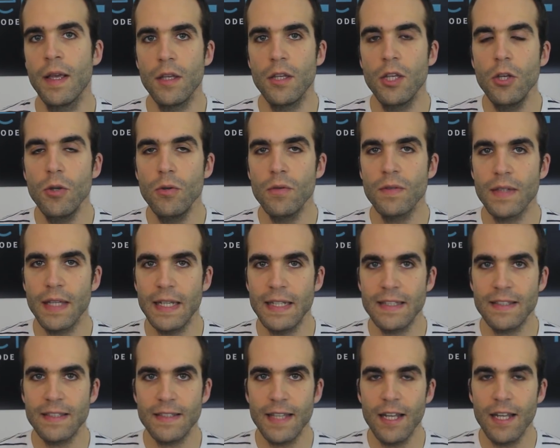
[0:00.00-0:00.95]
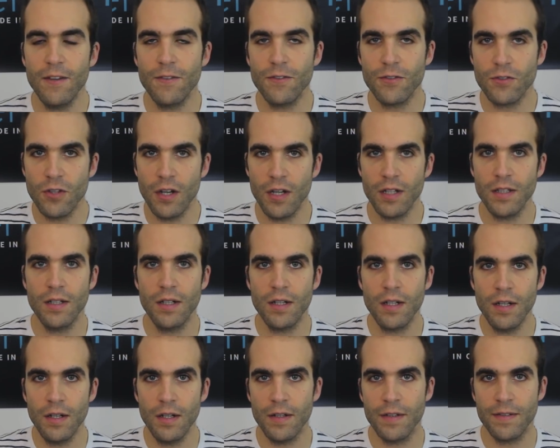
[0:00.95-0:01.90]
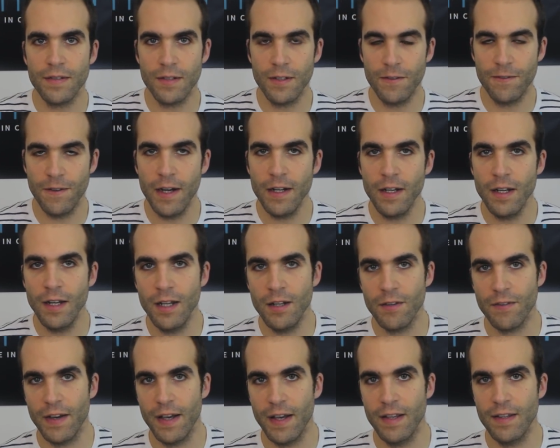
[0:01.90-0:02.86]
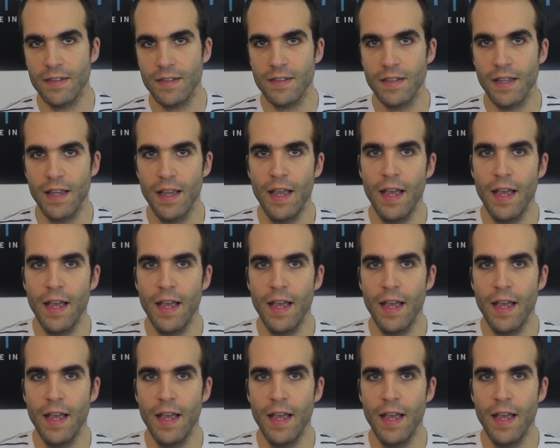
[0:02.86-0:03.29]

used instead of struct or class to define an interface.